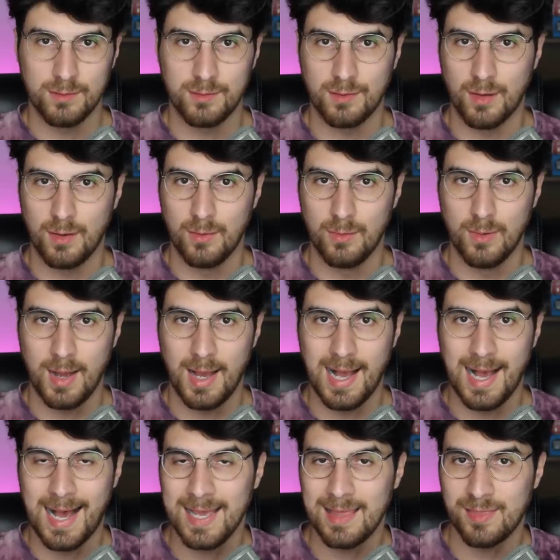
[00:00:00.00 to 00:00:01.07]
So
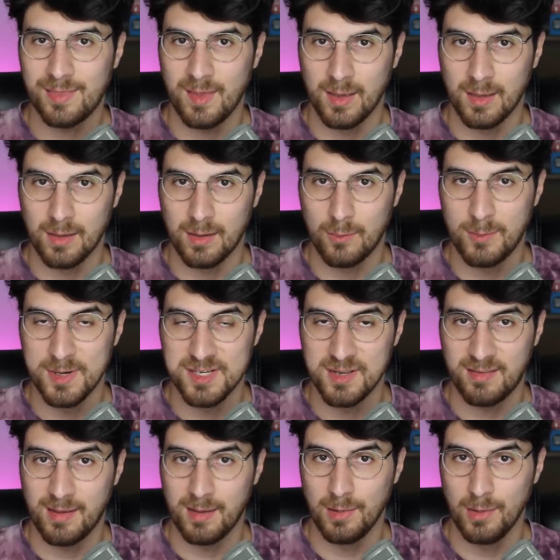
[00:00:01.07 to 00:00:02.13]
I think we
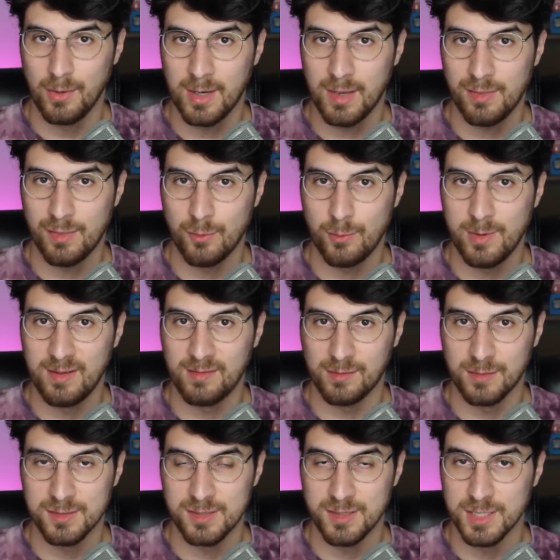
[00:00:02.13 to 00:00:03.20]
should take a look at the
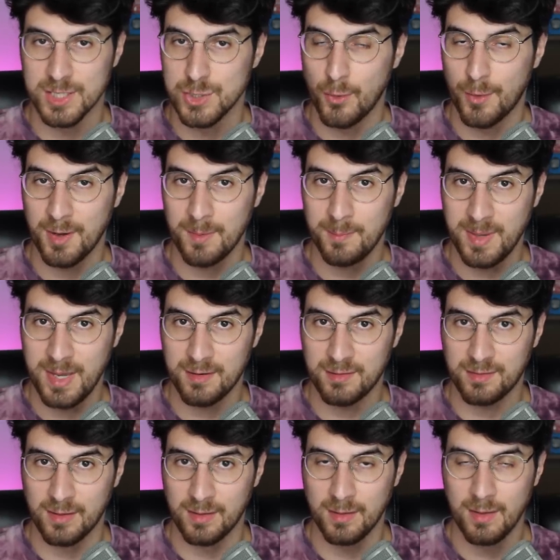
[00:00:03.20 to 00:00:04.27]
research that Jordan
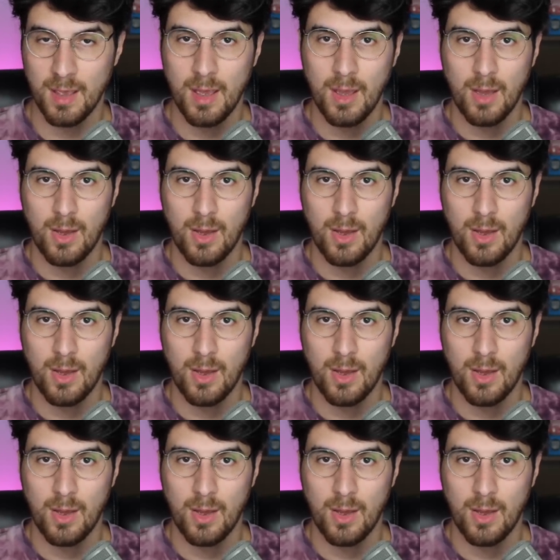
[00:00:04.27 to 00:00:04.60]
Peterson,